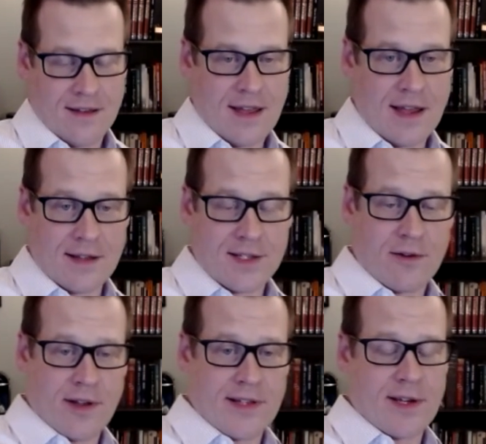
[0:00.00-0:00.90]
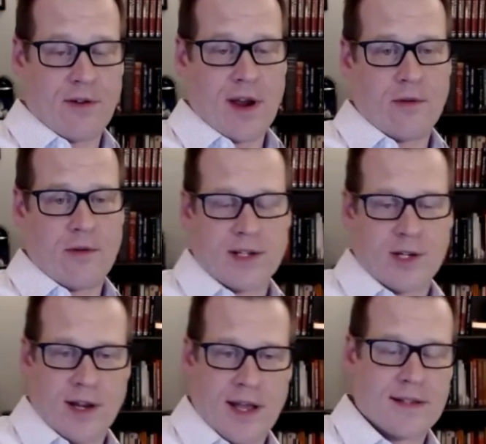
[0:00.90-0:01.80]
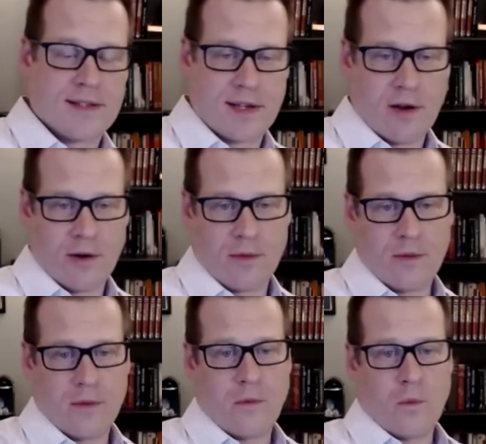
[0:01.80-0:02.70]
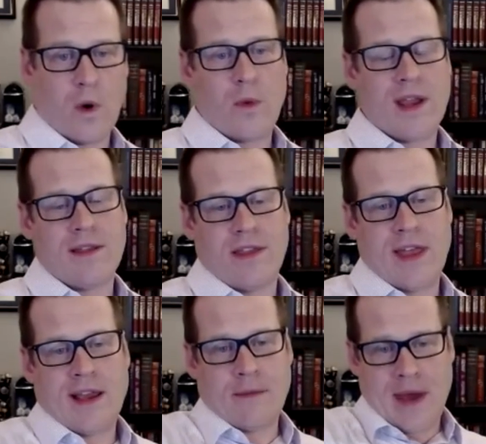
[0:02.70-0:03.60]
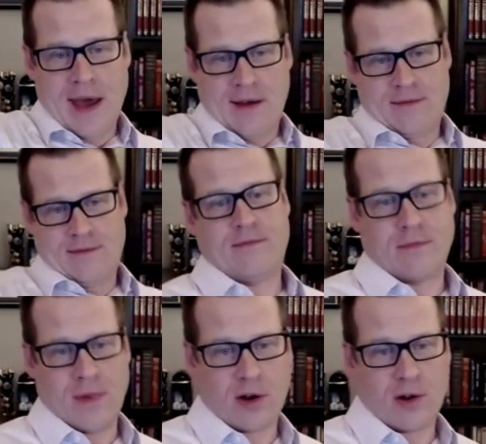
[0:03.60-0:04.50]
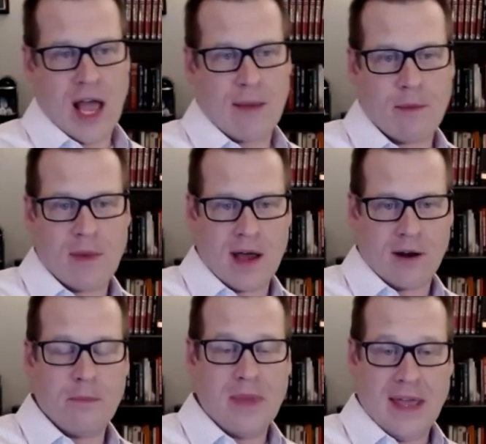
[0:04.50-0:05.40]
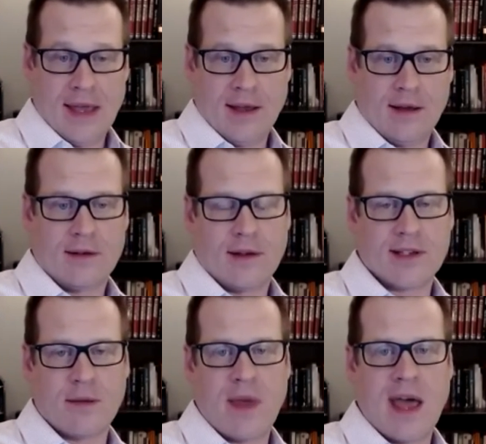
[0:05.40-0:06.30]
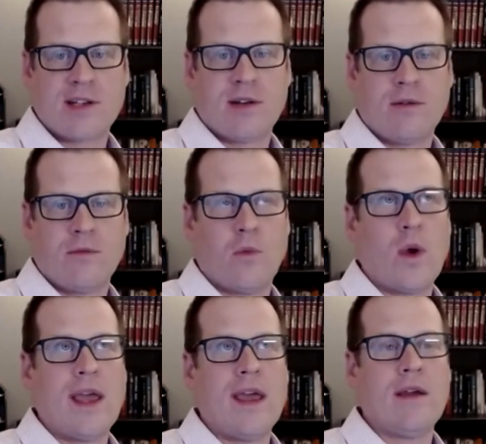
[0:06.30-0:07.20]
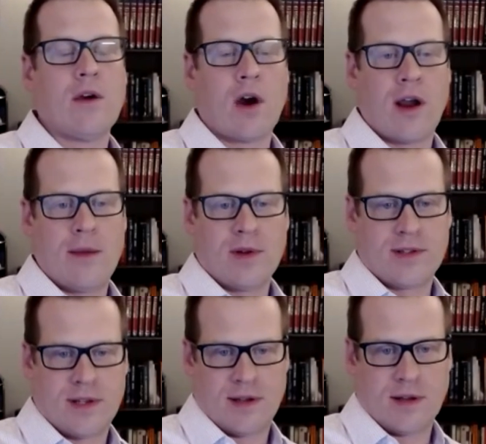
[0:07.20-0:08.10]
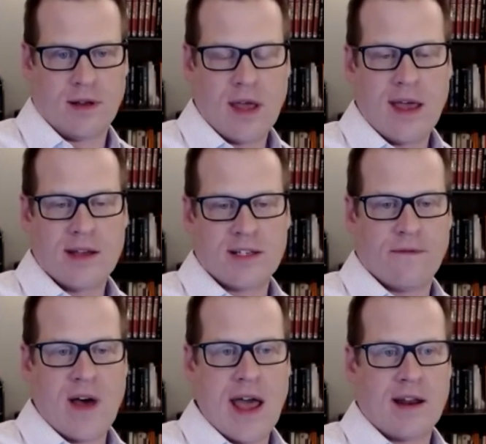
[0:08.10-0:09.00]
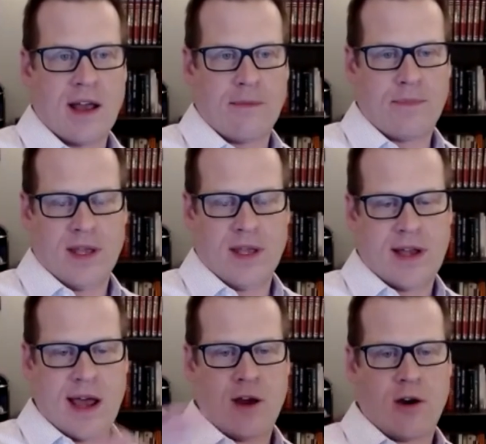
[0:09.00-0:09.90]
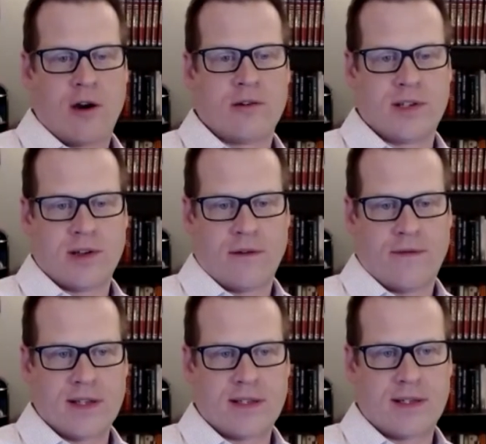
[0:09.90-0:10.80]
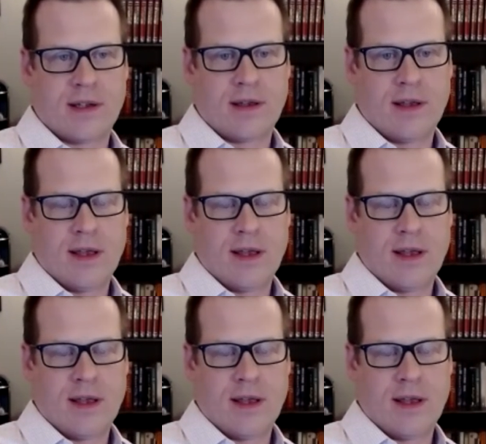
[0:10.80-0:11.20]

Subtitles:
Yeah, certainly. It's a great question, Ed. So what we can think about a climate model being is, imagine we are able to divide up the entire Earth's surface